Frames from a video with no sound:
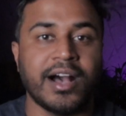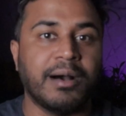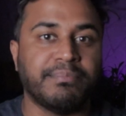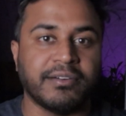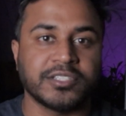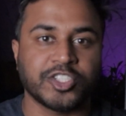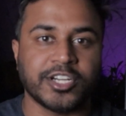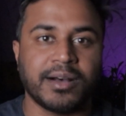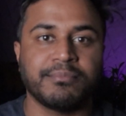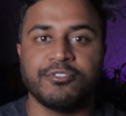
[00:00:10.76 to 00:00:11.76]
I'm Pavan
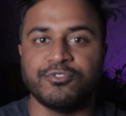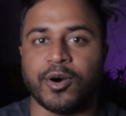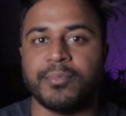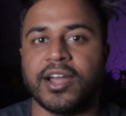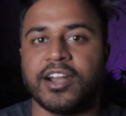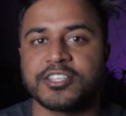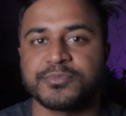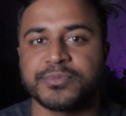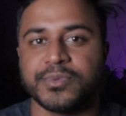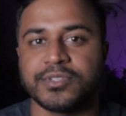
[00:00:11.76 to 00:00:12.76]
Sriram, former
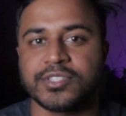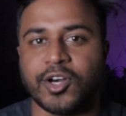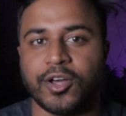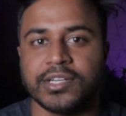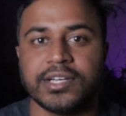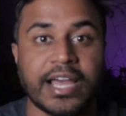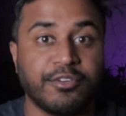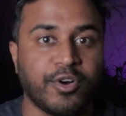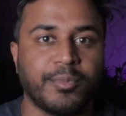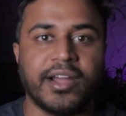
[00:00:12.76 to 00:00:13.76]
Erasmus Mundus scholar
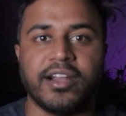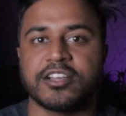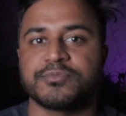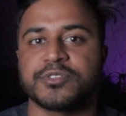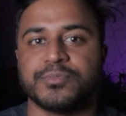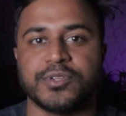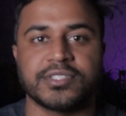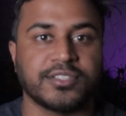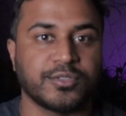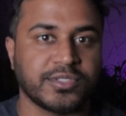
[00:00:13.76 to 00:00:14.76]
and former Erasmus
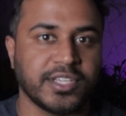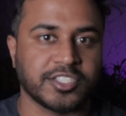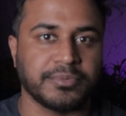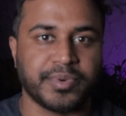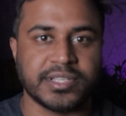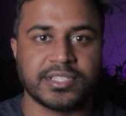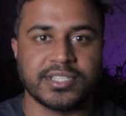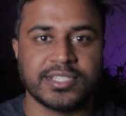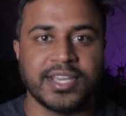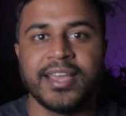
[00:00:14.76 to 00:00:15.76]
Mundus Association
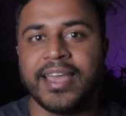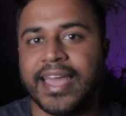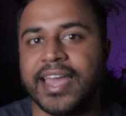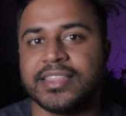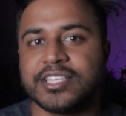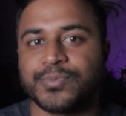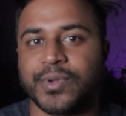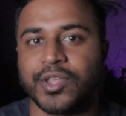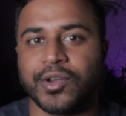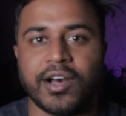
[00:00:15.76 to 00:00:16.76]
president. In this
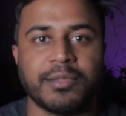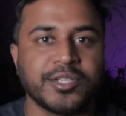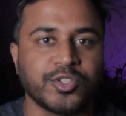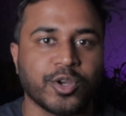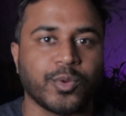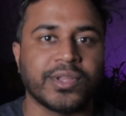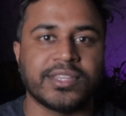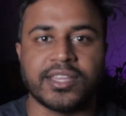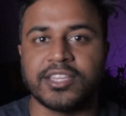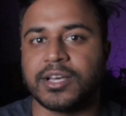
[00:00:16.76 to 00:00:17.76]
video, I'll be talking with
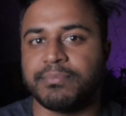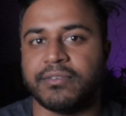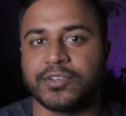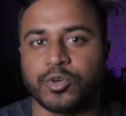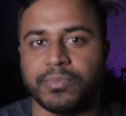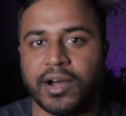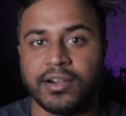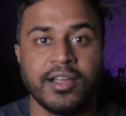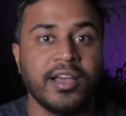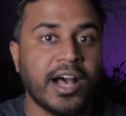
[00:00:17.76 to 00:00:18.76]
Yeditha Pavan
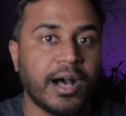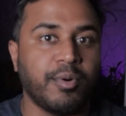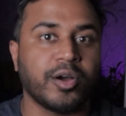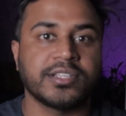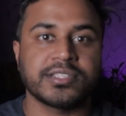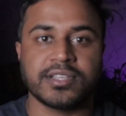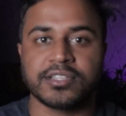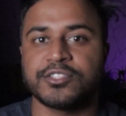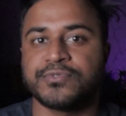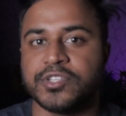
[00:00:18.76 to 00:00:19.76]
Kumar about his
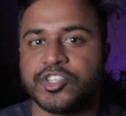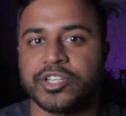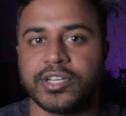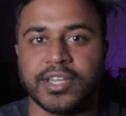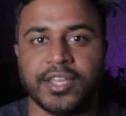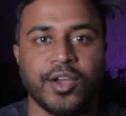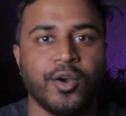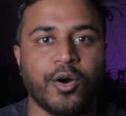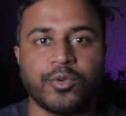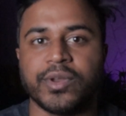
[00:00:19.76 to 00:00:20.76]
successful journey
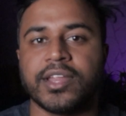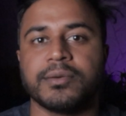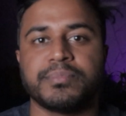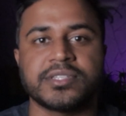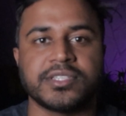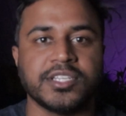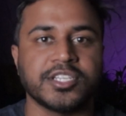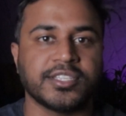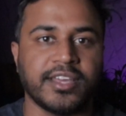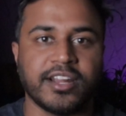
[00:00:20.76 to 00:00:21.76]
on winning a
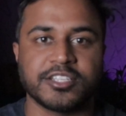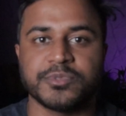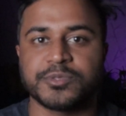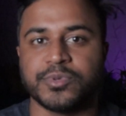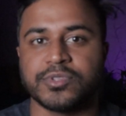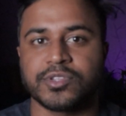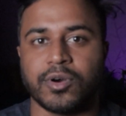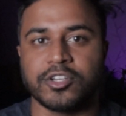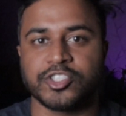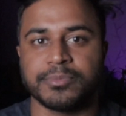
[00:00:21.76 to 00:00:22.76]
prestigious Erasmus Mundus
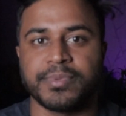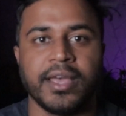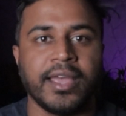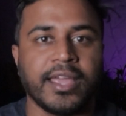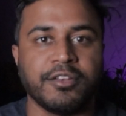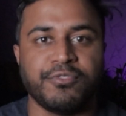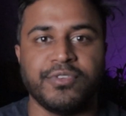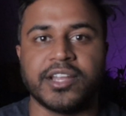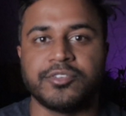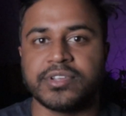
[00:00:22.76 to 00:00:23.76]
scholarship in
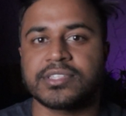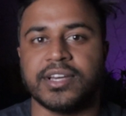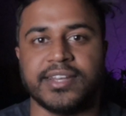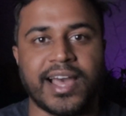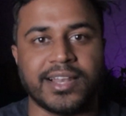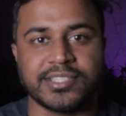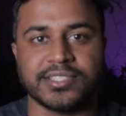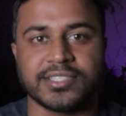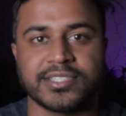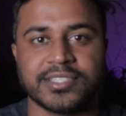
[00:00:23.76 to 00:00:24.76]
flood risk
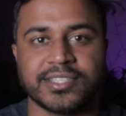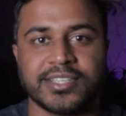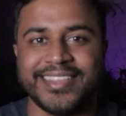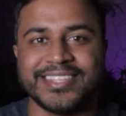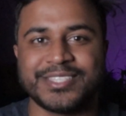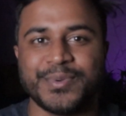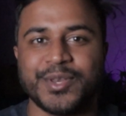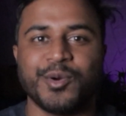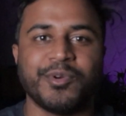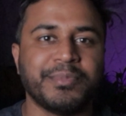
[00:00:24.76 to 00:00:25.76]
analysis. In this
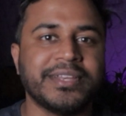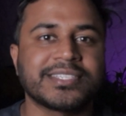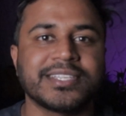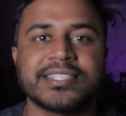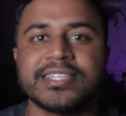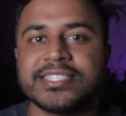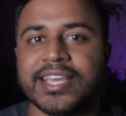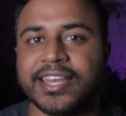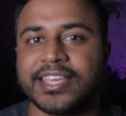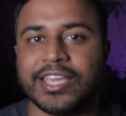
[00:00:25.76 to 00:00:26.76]
video, we'll be discussing
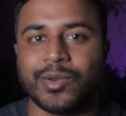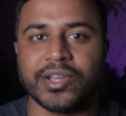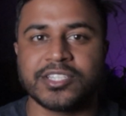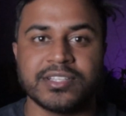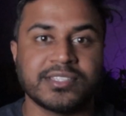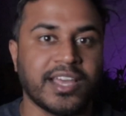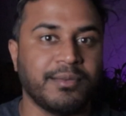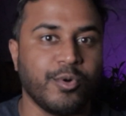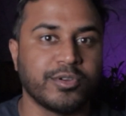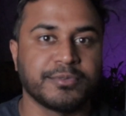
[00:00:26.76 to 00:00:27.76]
ten key questions
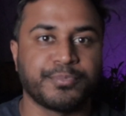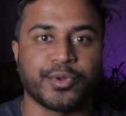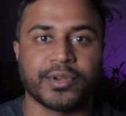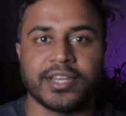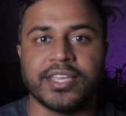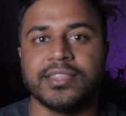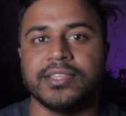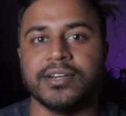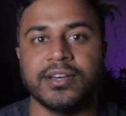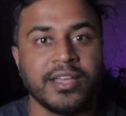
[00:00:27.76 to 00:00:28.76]
and most importantly,
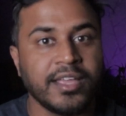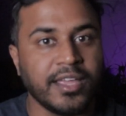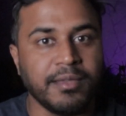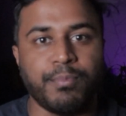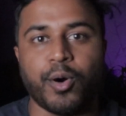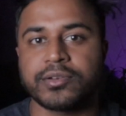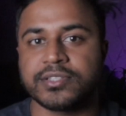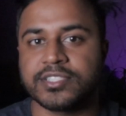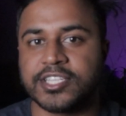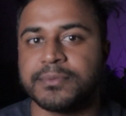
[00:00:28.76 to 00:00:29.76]
the
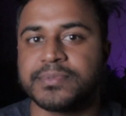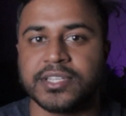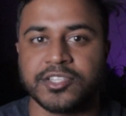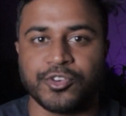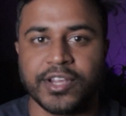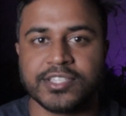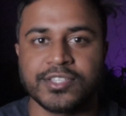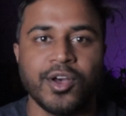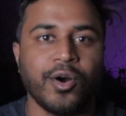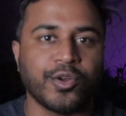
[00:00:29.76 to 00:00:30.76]
important tips and
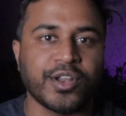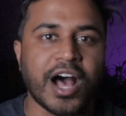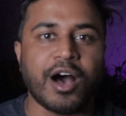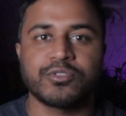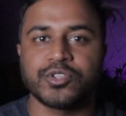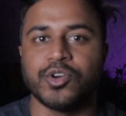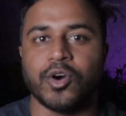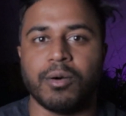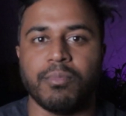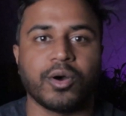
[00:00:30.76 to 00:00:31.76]
tricks on how to
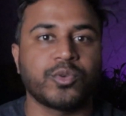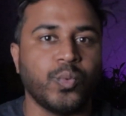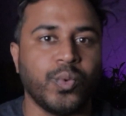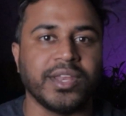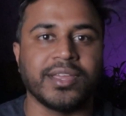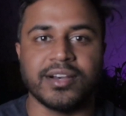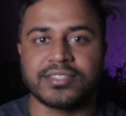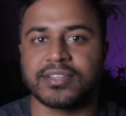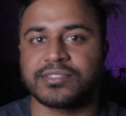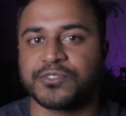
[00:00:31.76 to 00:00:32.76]
go about winning a
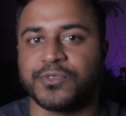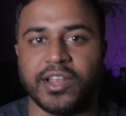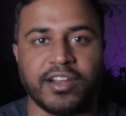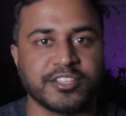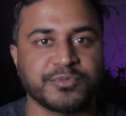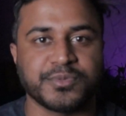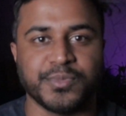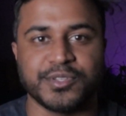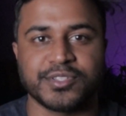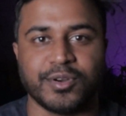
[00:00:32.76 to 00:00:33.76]
successful Erasmus
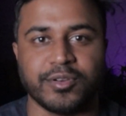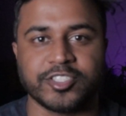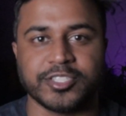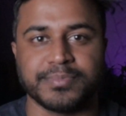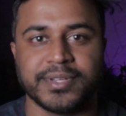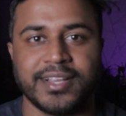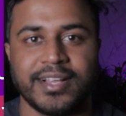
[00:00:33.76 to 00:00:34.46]
Mundus scholarship.